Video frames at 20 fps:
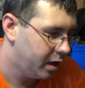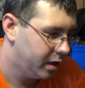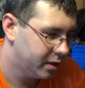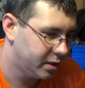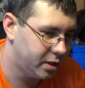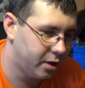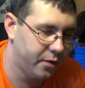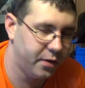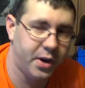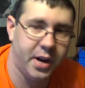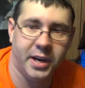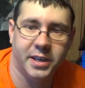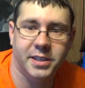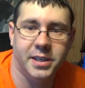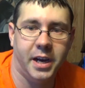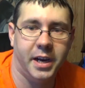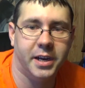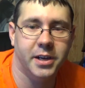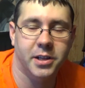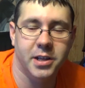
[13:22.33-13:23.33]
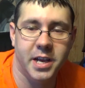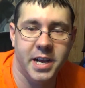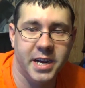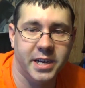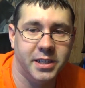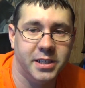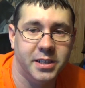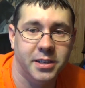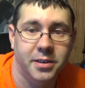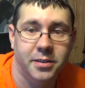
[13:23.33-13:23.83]
till the next I
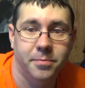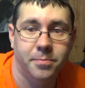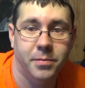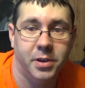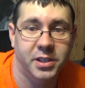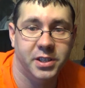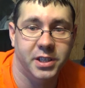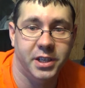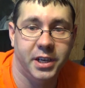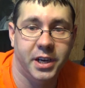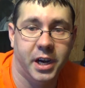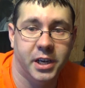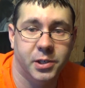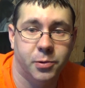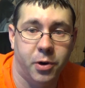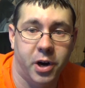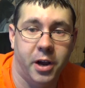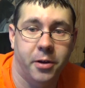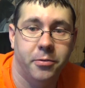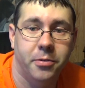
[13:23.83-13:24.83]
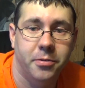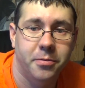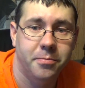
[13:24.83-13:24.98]
collect, see you guys around.